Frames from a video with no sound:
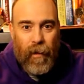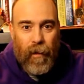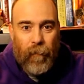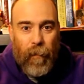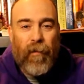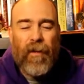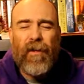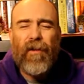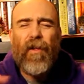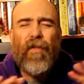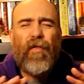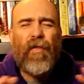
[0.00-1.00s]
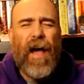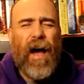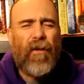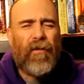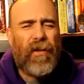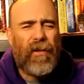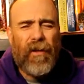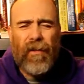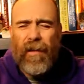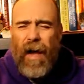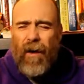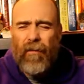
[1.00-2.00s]
My friends, and the thousands and
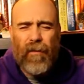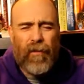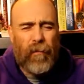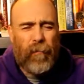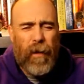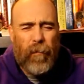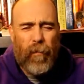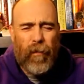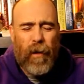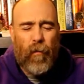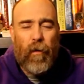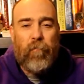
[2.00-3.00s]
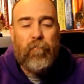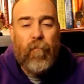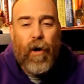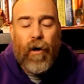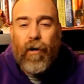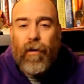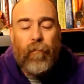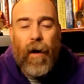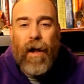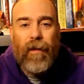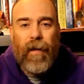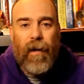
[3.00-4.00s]
thousands of people that were murdered
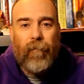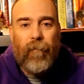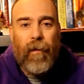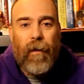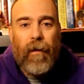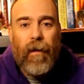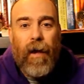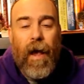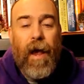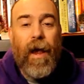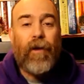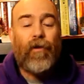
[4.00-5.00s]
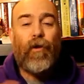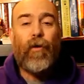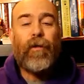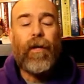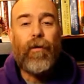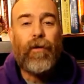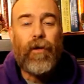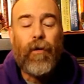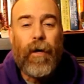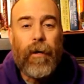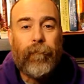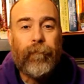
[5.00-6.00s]
by them. And, you know what they were
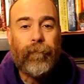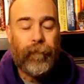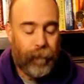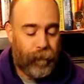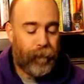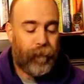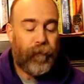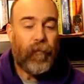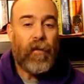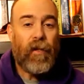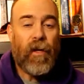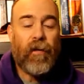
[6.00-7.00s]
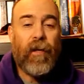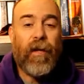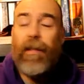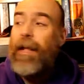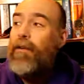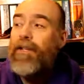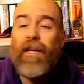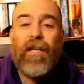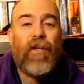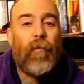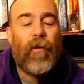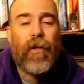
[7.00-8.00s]
doing? They, they would see
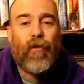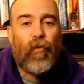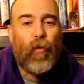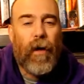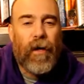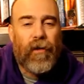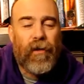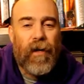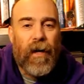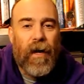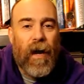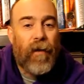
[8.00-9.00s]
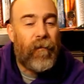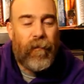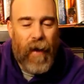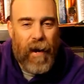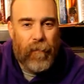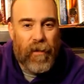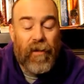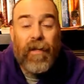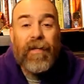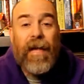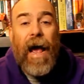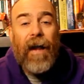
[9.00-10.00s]
someone that's rich and famous and
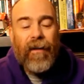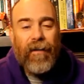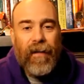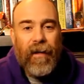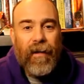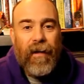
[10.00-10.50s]
talented